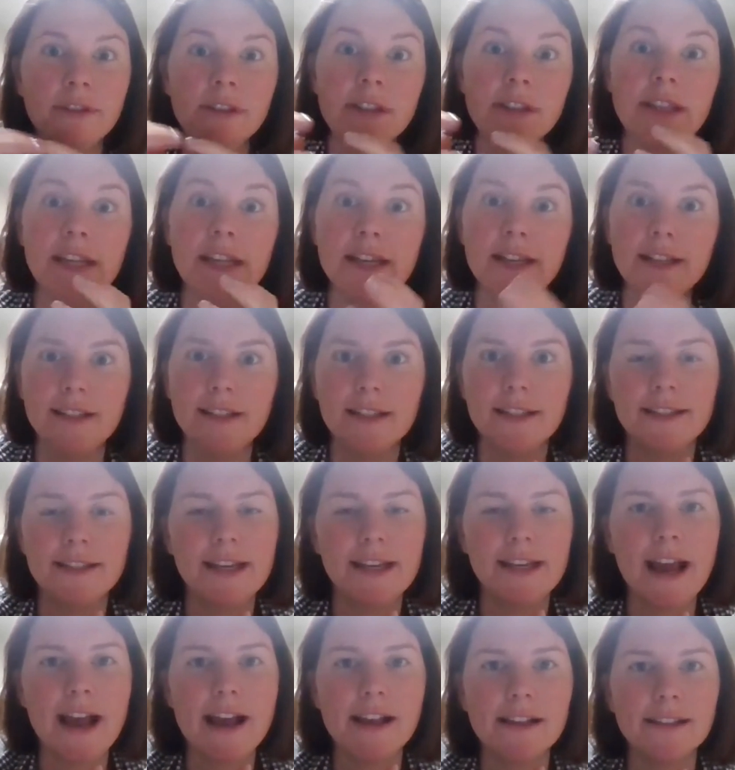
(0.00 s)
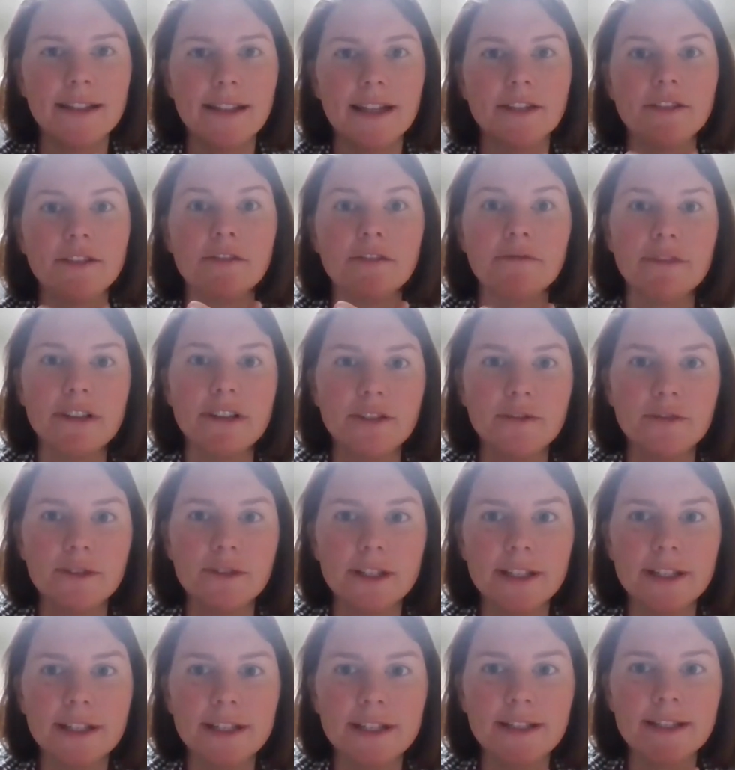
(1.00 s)
the existing assets or
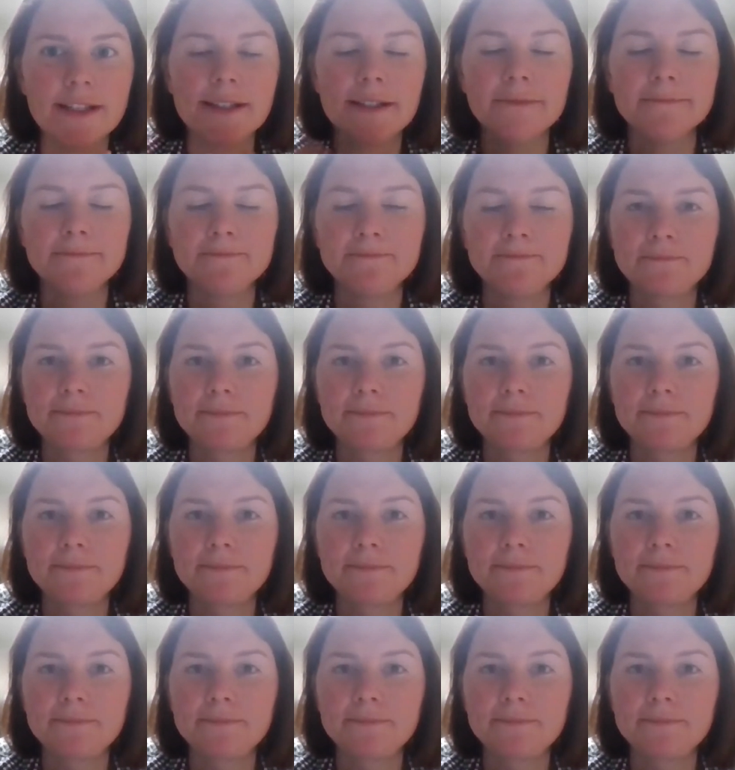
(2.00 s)
resources.